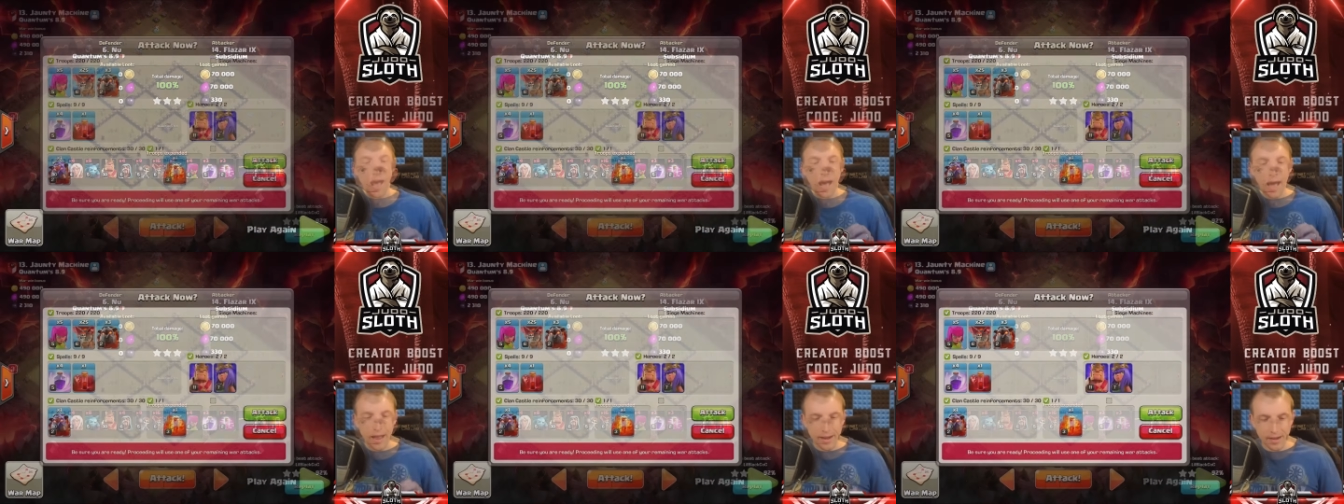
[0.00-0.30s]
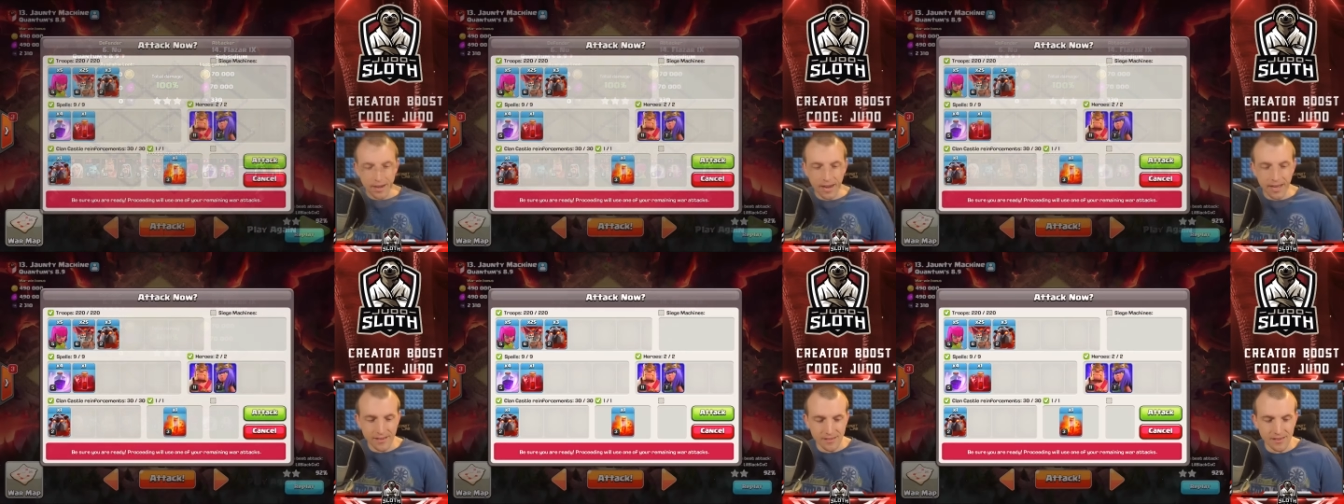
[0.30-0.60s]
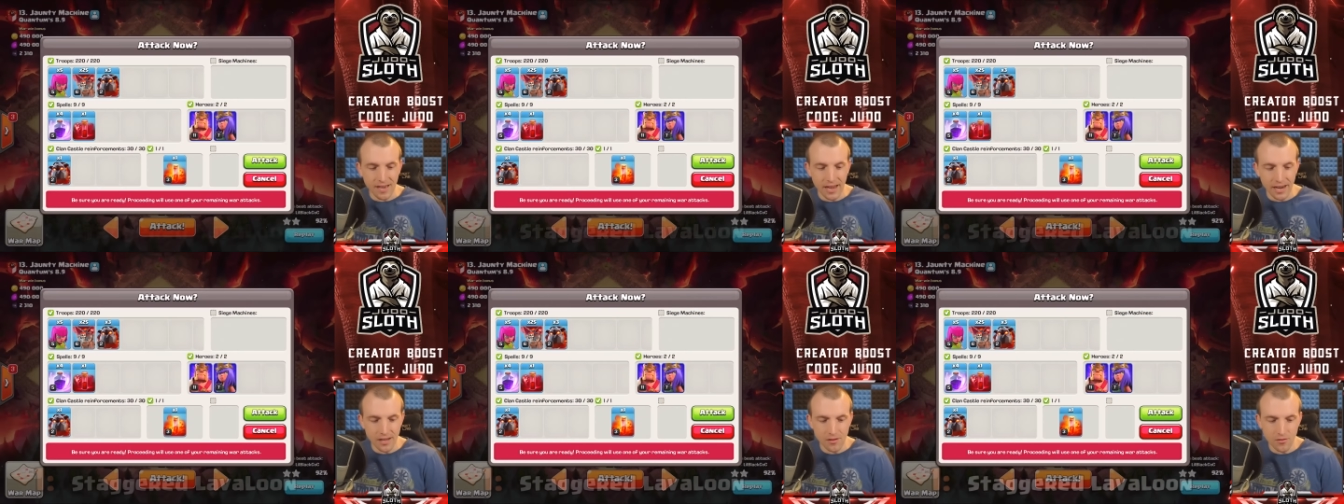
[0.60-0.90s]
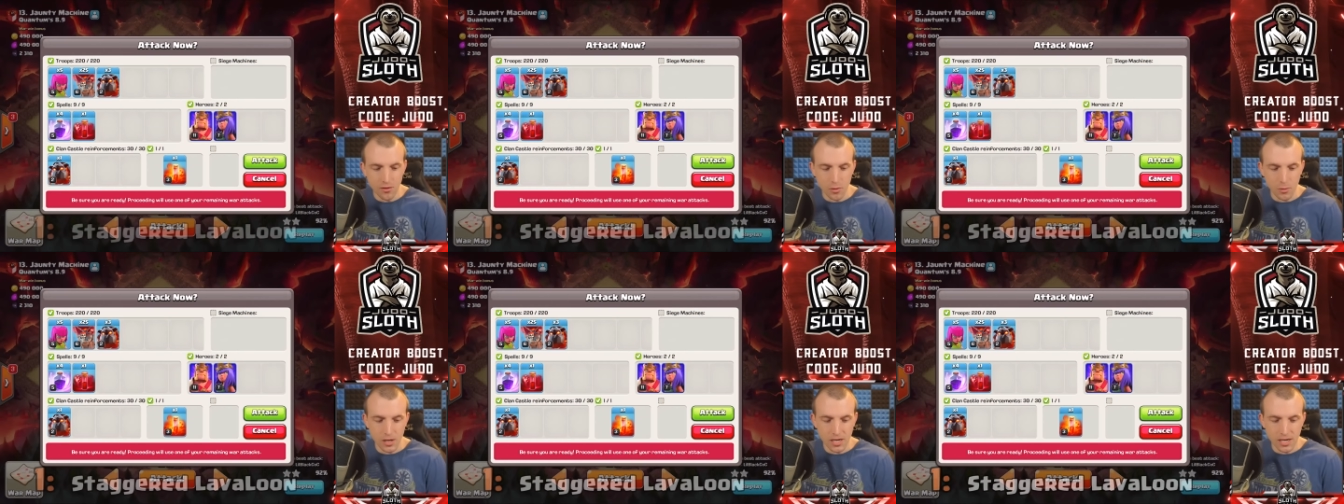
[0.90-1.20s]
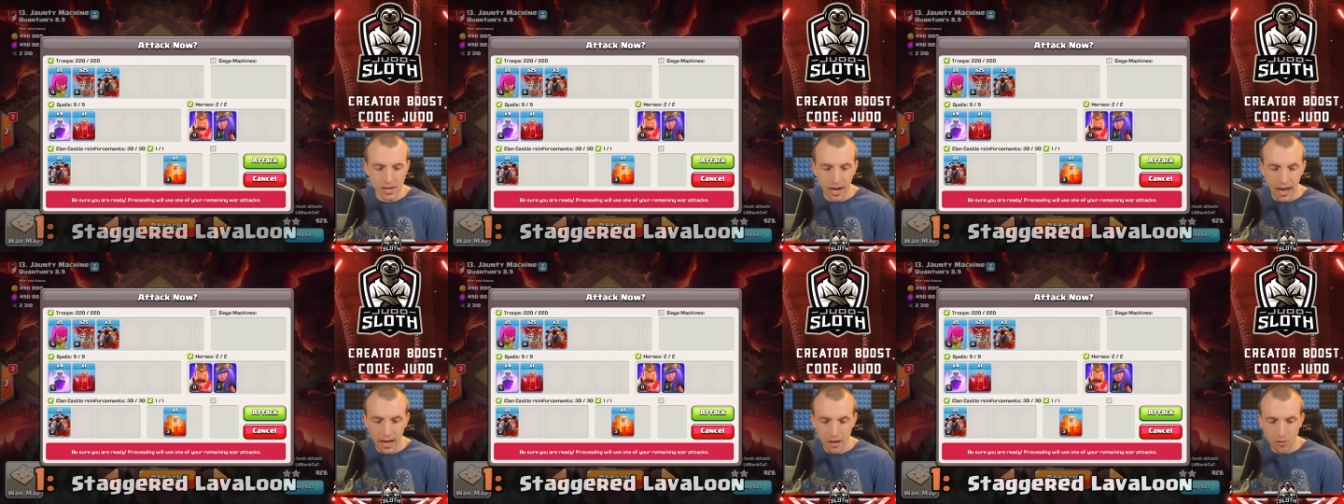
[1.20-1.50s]
And let's get into it,
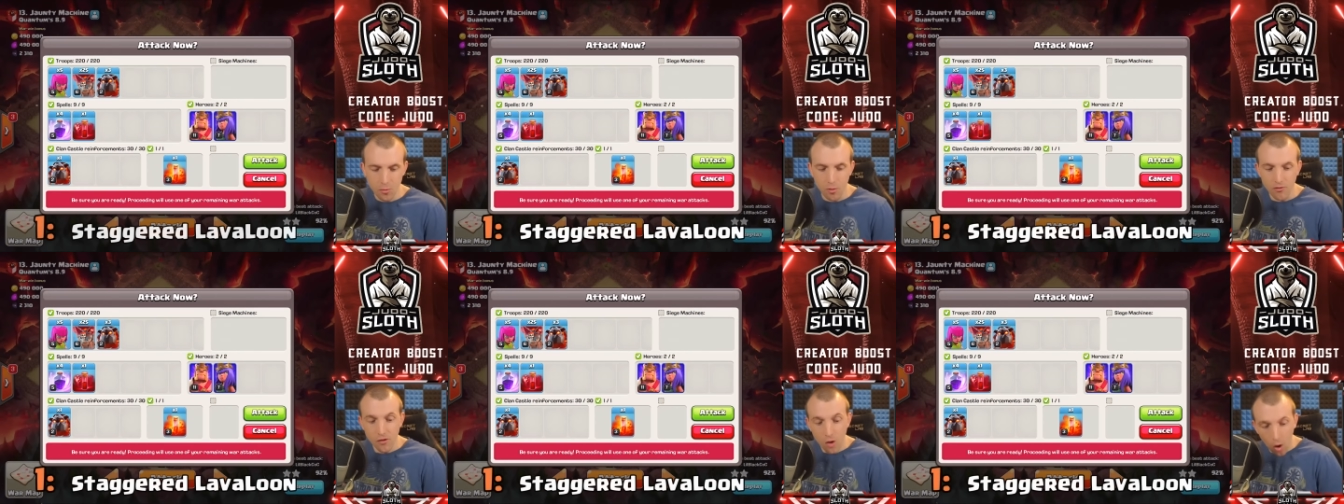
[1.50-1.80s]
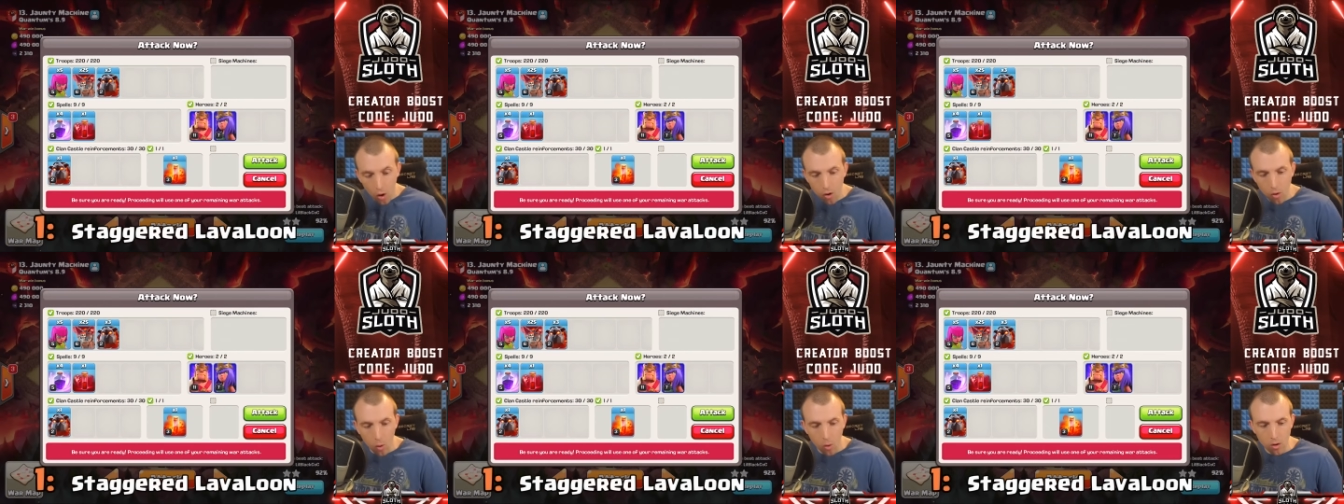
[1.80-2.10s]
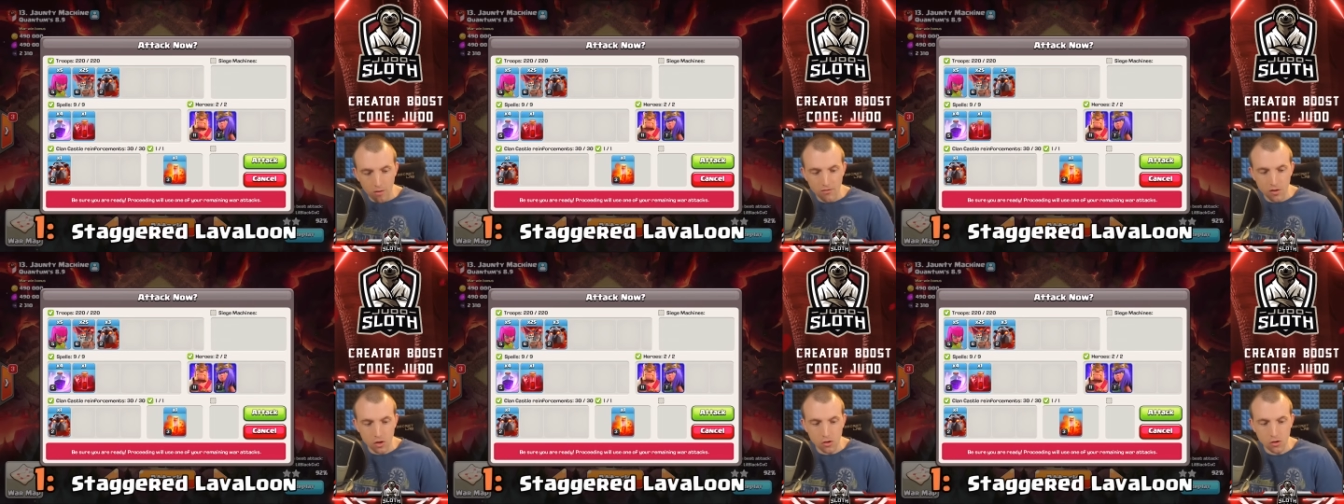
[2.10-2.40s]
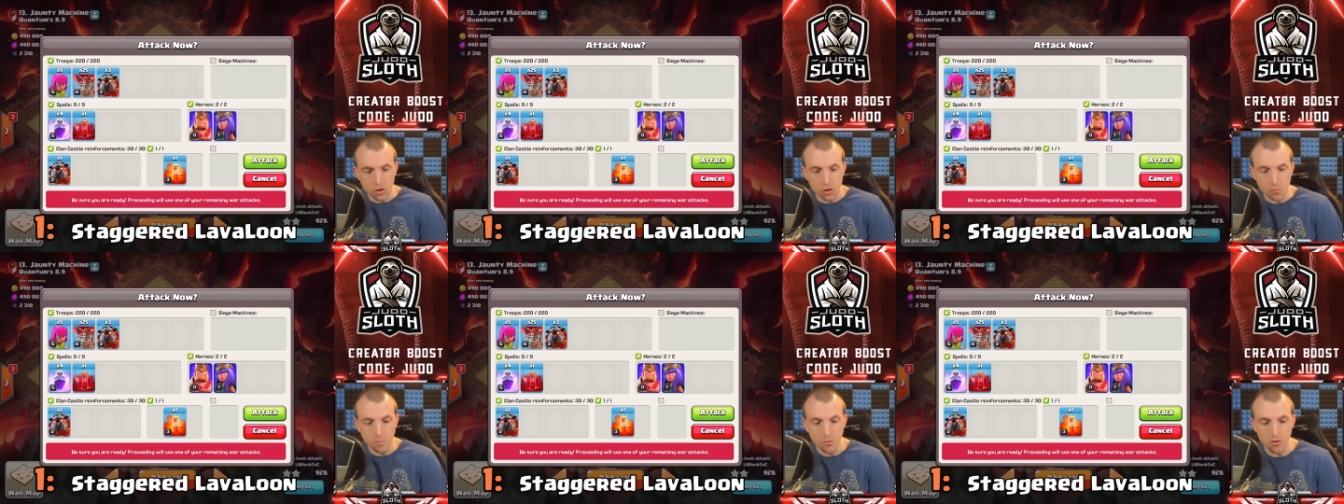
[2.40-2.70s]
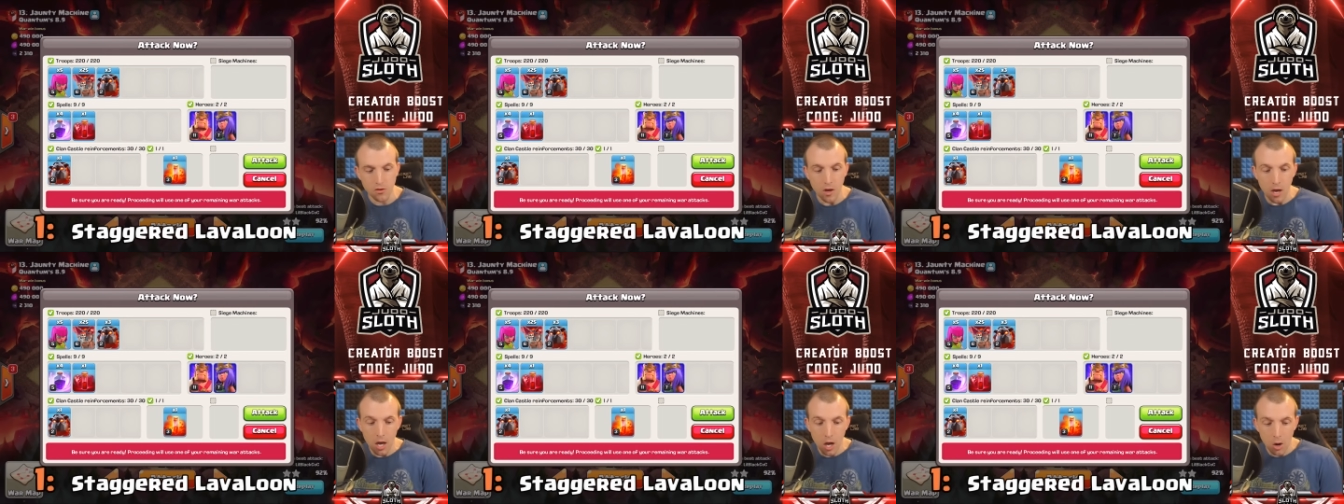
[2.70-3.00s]
guys. We've got all of the
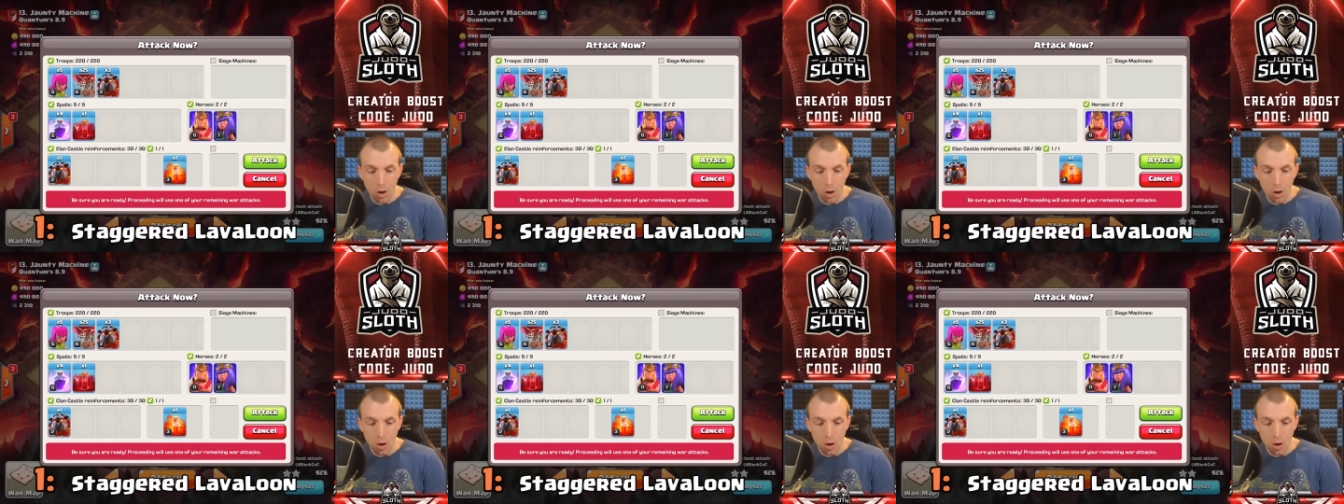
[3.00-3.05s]
troops.